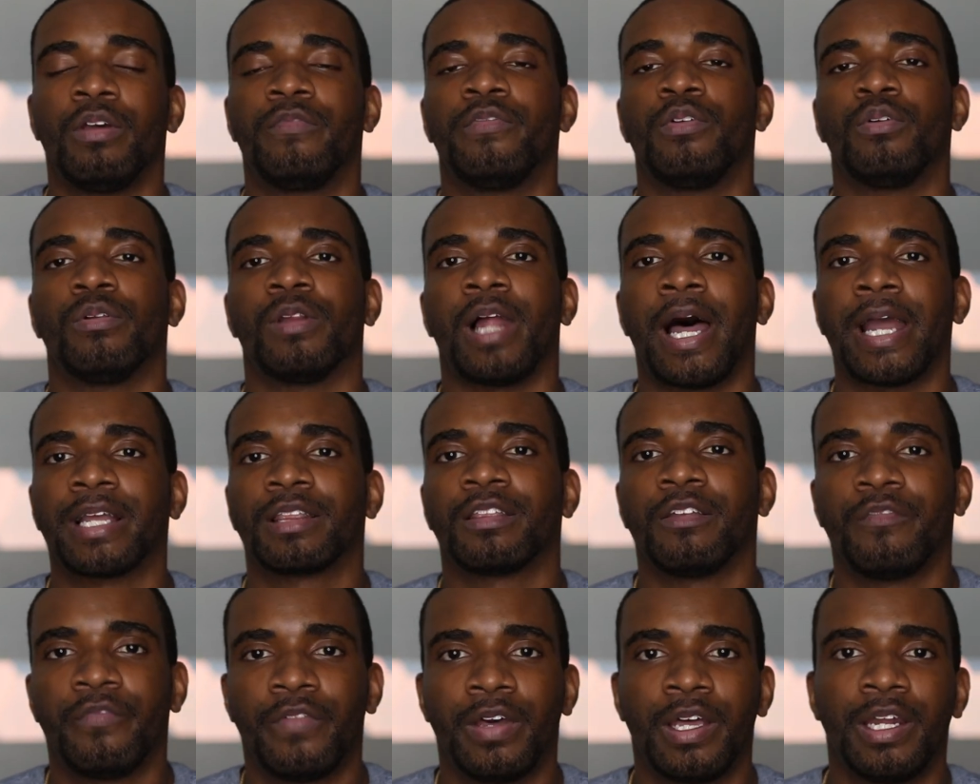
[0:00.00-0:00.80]
If you like
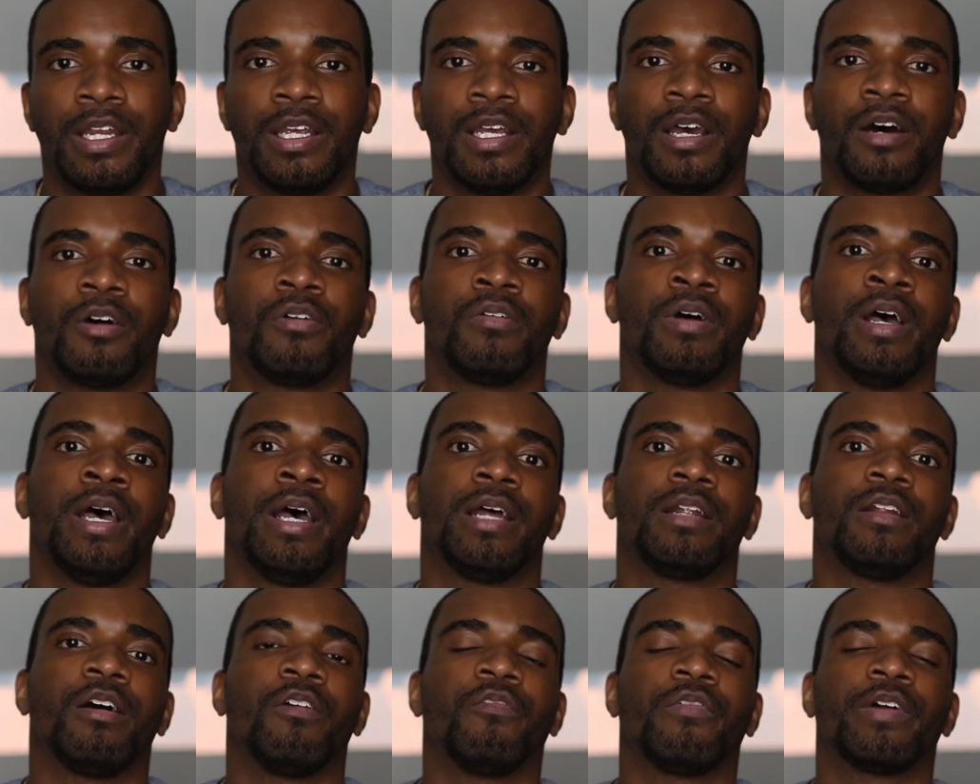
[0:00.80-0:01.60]
the video,
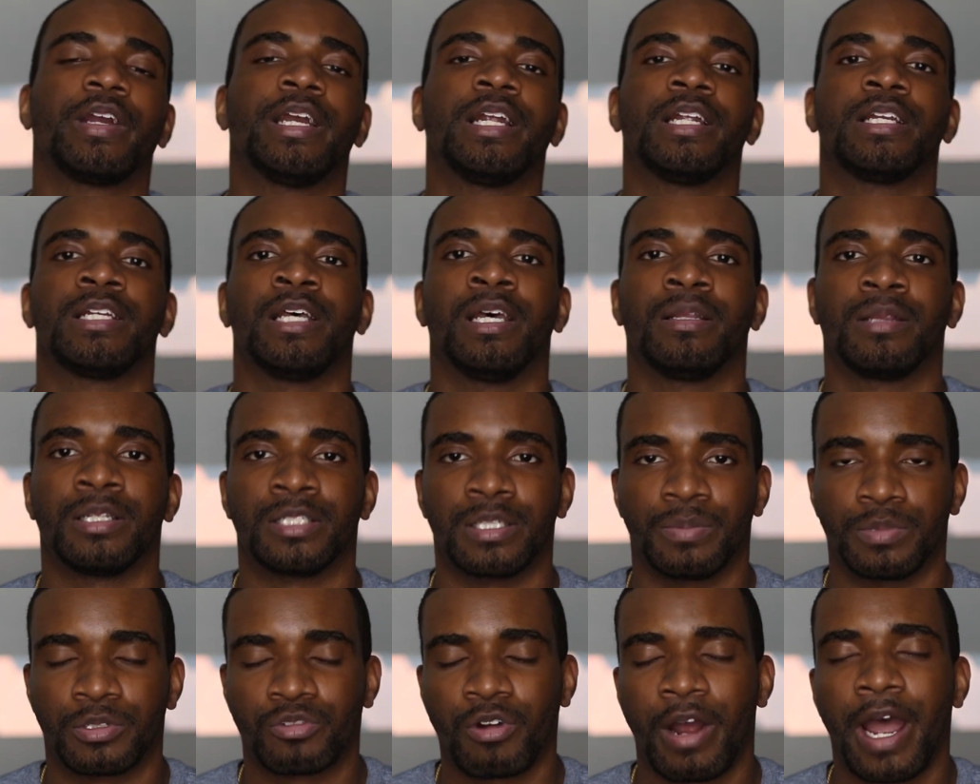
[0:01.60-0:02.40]
don't forget to hit the
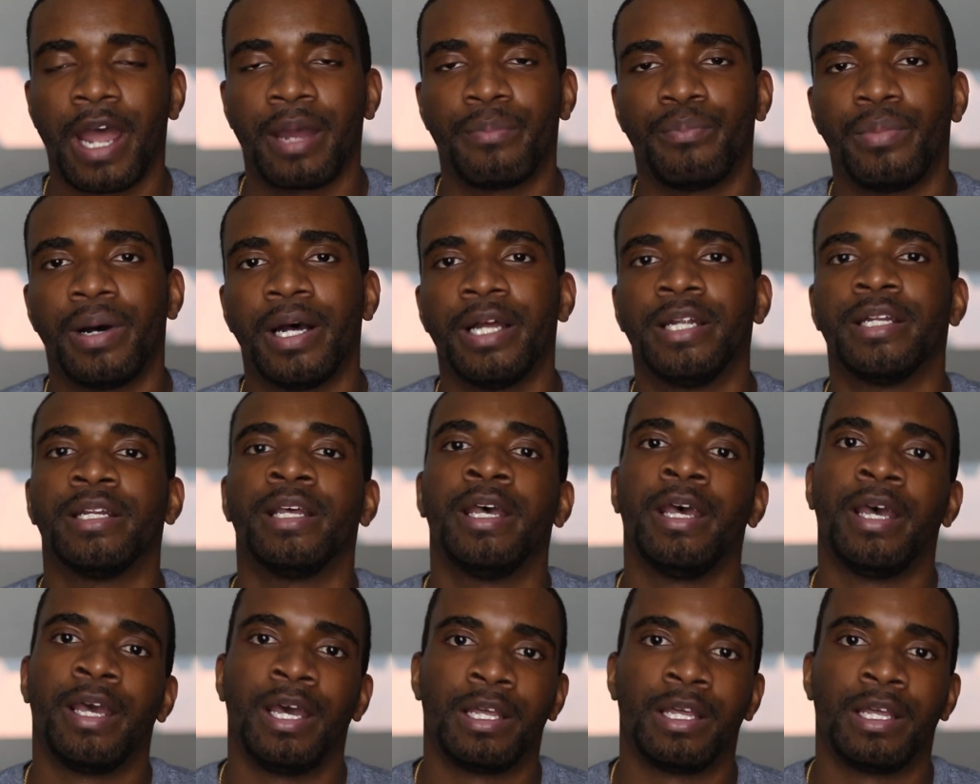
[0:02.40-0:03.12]
subscribe button,